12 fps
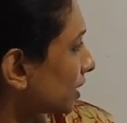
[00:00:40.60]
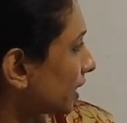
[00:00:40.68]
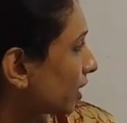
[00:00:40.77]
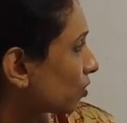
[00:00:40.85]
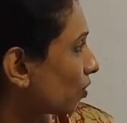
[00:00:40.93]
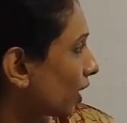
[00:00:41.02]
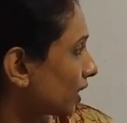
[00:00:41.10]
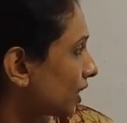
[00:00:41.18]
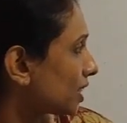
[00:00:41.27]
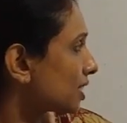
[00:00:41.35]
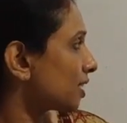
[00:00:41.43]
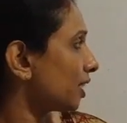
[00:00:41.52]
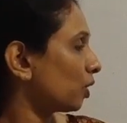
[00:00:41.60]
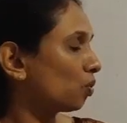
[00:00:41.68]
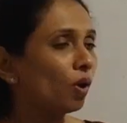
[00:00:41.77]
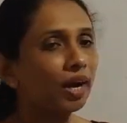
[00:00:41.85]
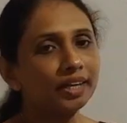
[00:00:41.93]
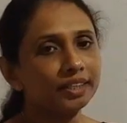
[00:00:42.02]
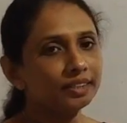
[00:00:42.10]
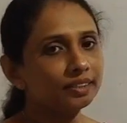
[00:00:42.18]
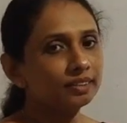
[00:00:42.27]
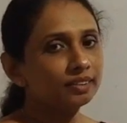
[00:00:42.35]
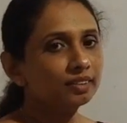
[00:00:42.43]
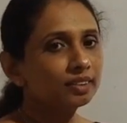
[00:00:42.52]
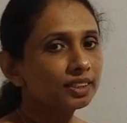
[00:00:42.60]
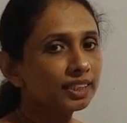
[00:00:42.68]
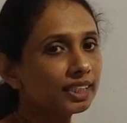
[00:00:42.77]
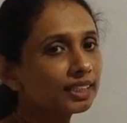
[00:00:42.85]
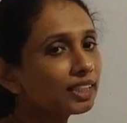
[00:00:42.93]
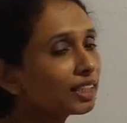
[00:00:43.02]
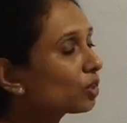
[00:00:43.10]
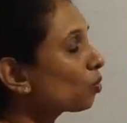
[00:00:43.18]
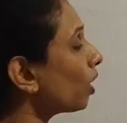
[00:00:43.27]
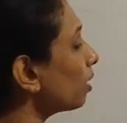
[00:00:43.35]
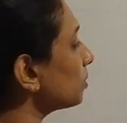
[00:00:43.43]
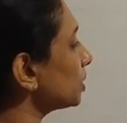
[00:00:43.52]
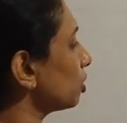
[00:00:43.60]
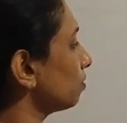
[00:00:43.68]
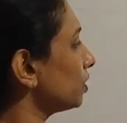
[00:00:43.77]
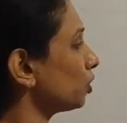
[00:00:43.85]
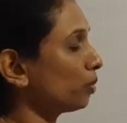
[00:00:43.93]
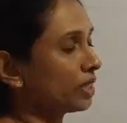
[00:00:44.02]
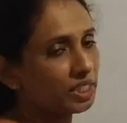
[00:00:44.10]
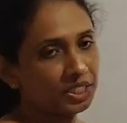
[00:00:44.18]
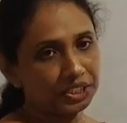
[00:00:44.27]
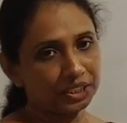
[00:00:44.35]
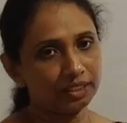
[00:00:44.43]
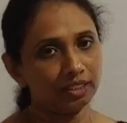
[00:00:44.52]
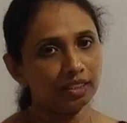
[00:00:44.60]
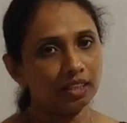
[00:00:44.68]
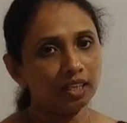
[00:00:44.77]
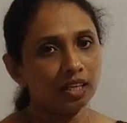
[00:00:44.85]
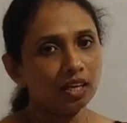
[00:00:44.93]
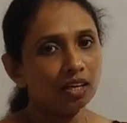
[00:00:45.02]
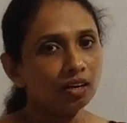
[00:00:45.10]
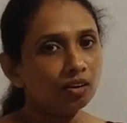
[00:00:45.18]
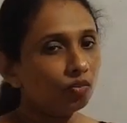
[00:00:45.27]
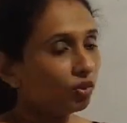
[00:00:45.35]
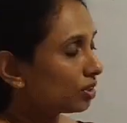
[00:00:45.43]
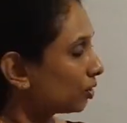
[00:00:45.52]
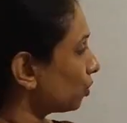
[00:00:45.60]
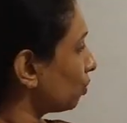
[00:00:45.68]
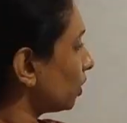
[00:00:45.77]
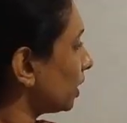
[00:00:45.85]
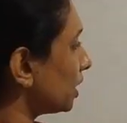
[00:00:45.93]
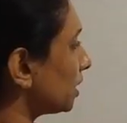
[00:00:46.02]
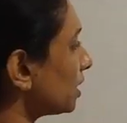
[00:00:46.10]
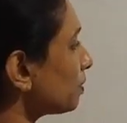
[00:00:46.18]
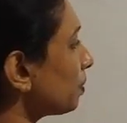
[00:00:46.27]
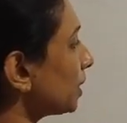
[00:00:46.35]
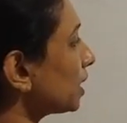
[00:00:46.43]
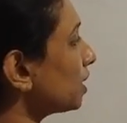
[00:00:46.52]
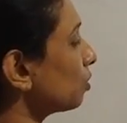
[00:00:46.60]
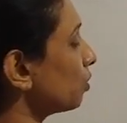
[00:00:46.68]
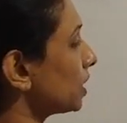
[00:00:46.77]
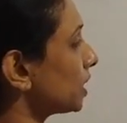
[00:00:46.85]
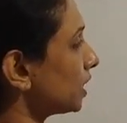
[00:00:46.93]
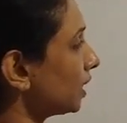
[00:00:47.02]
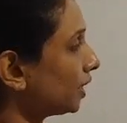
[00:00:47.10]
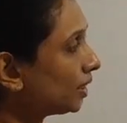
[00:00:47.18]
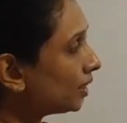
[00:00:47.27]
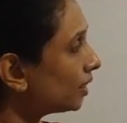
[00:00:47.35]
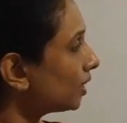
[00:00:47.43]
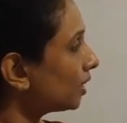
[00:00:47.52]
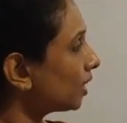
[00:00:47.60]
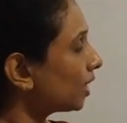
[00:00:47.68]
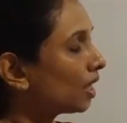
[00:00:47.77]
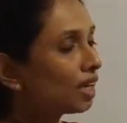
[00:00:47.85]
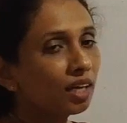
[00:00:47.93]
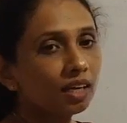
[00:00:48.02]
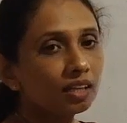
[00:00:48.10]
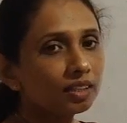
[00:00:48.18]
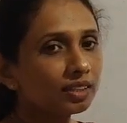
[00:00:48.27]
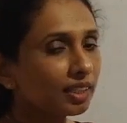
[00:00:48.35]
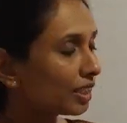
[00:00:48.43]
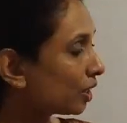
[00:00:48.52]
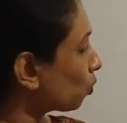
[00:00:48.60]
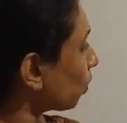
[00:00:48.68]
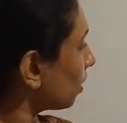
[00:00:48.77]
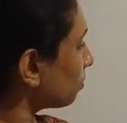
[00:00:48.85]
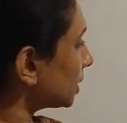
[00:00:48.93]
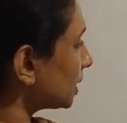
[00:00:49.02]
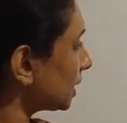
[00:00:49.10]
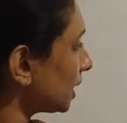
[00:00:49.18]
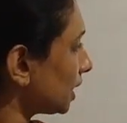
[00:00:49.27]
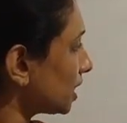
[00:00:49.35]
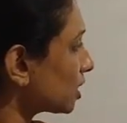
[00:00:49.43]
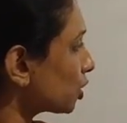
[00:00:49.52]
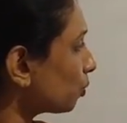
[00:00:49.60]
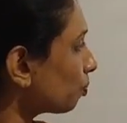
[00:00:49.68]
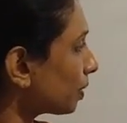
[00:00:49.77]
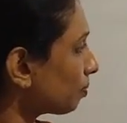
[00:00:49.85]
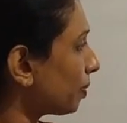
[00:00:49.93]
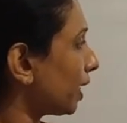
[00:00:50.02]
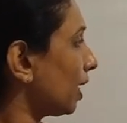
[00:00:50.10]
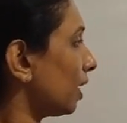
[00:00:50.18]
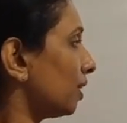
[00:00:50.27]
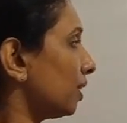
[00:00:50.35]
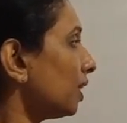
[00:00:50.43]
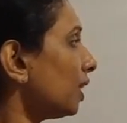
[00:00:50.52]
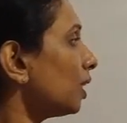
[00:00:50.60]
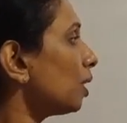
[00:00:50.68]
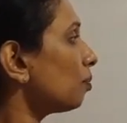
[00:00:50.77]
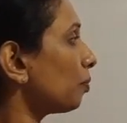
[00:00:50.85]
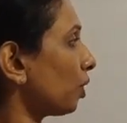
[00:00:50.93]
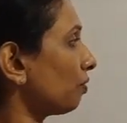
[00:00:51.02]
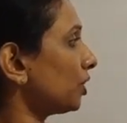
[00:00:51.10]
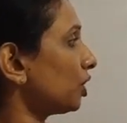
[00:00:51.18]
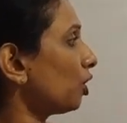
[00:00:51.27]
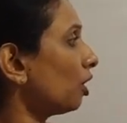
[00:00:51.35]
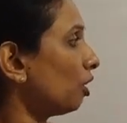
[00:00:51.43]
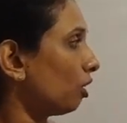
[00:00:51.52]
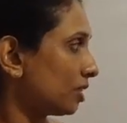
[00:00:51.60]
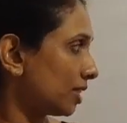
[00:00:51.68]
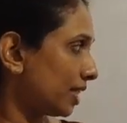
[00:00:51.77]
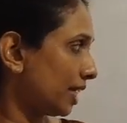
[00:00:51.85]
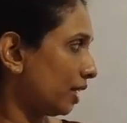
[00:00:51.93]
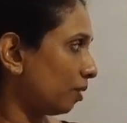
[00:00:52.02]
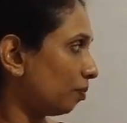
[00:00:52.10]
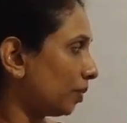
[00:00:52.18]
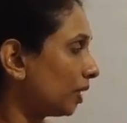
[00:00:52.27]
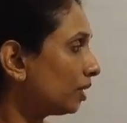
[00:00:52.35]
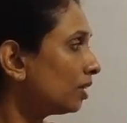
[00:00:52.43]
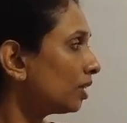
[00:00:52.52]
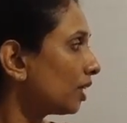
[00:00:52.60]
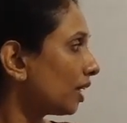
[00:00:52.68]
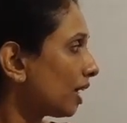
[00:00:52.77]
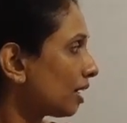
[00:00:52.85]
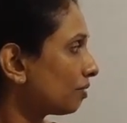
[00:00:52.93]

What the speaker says: check what is required. Check the requirement of the question. So in this particular question, the requirement is to prepare the profit or loss statement